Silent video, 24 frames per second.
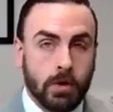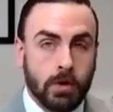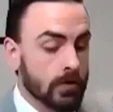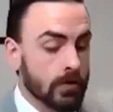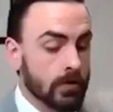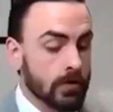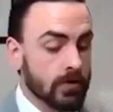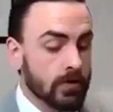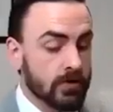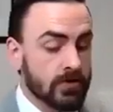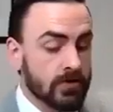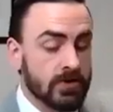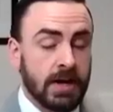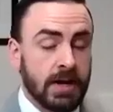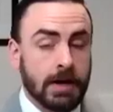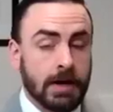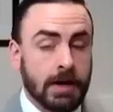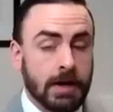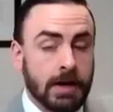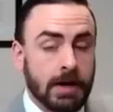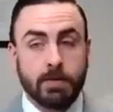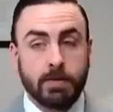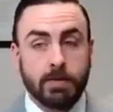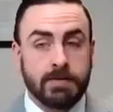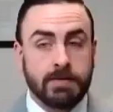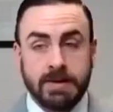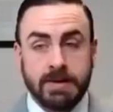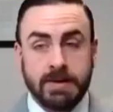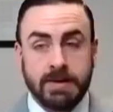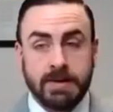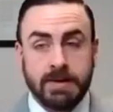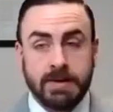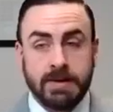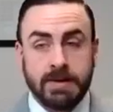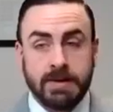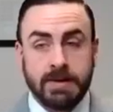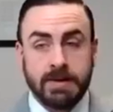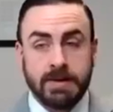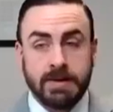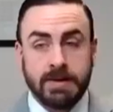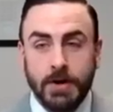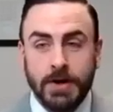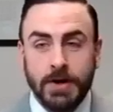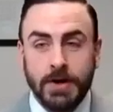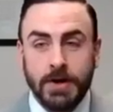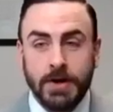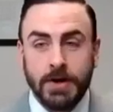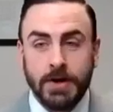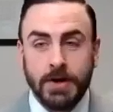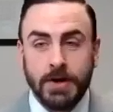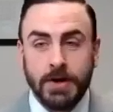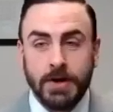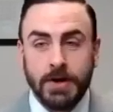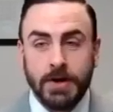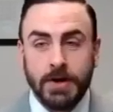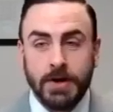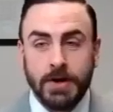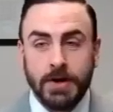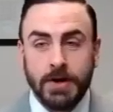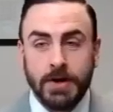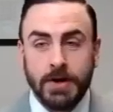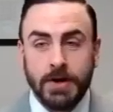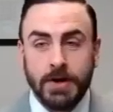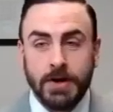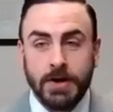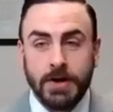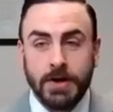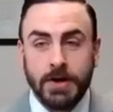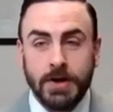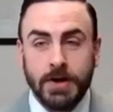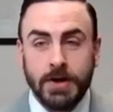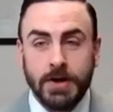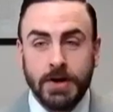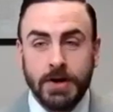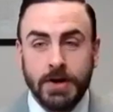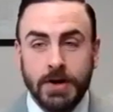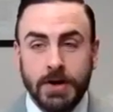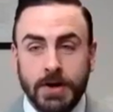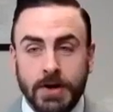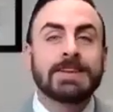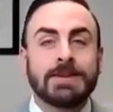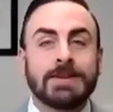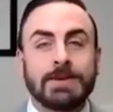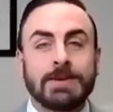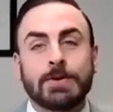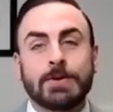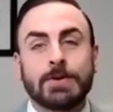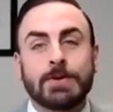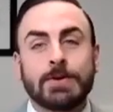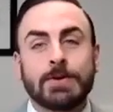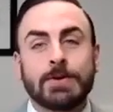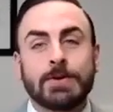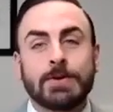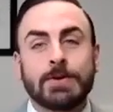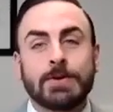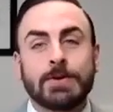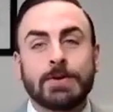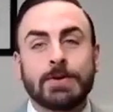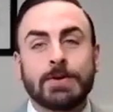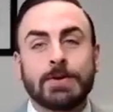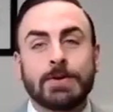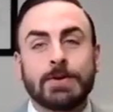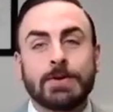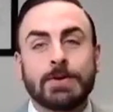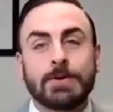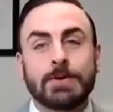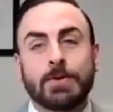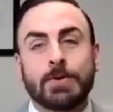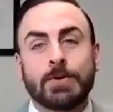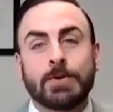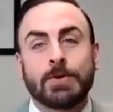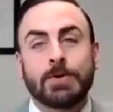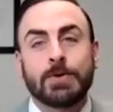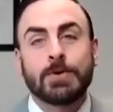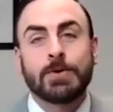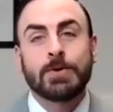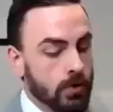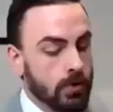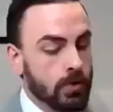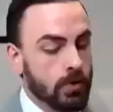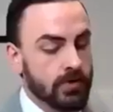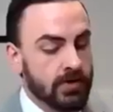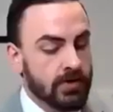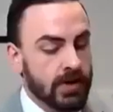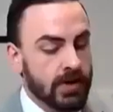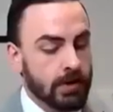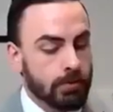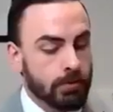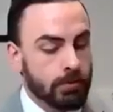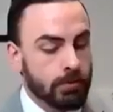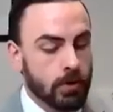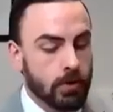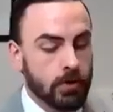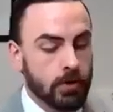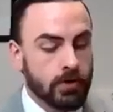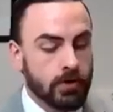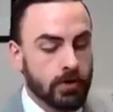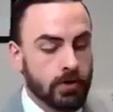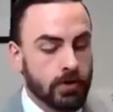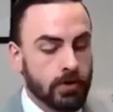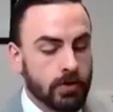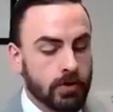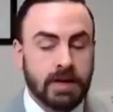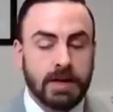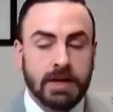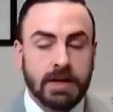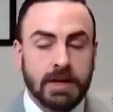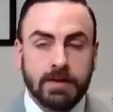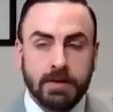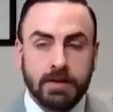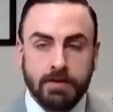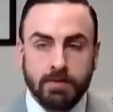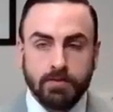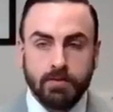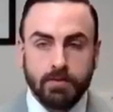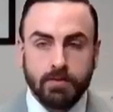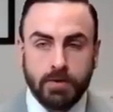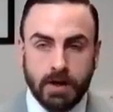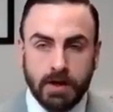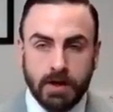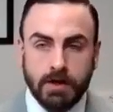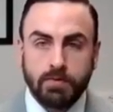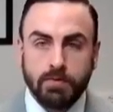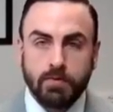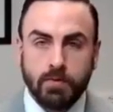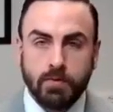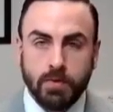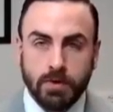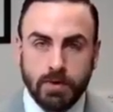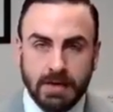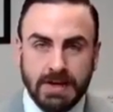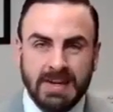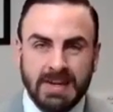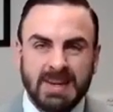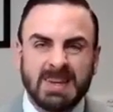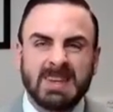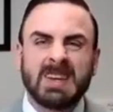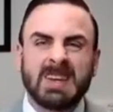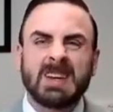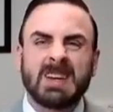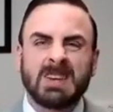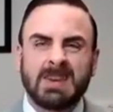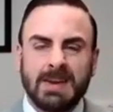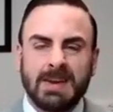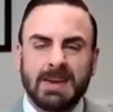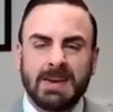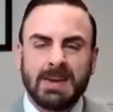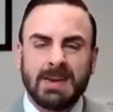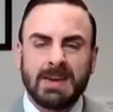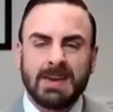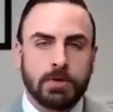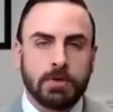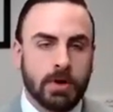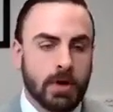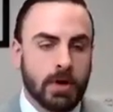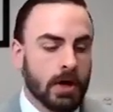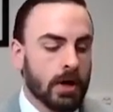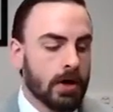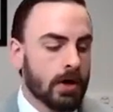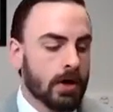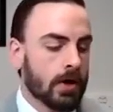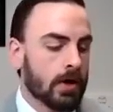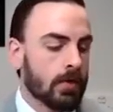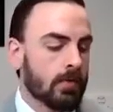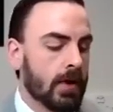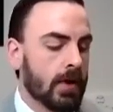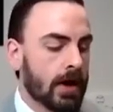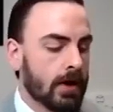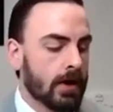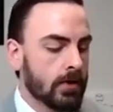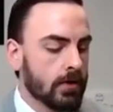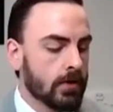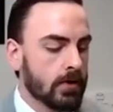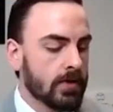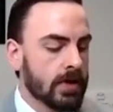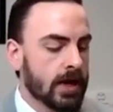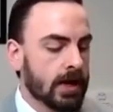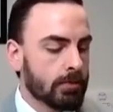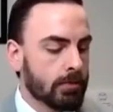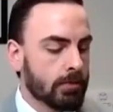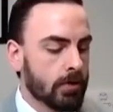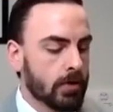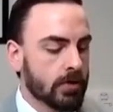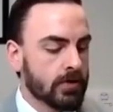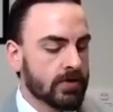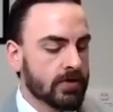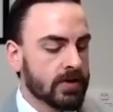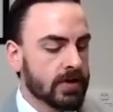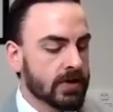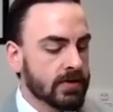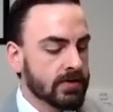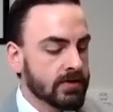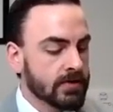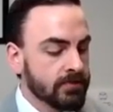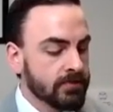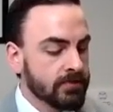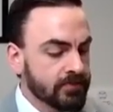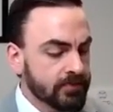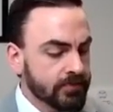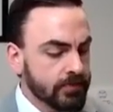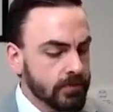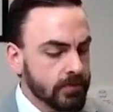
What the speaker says: will be interested in. So step 0, before we get to step 1, would be ideal client. Do you have one? Who is that person? Get really detailed around who that person is.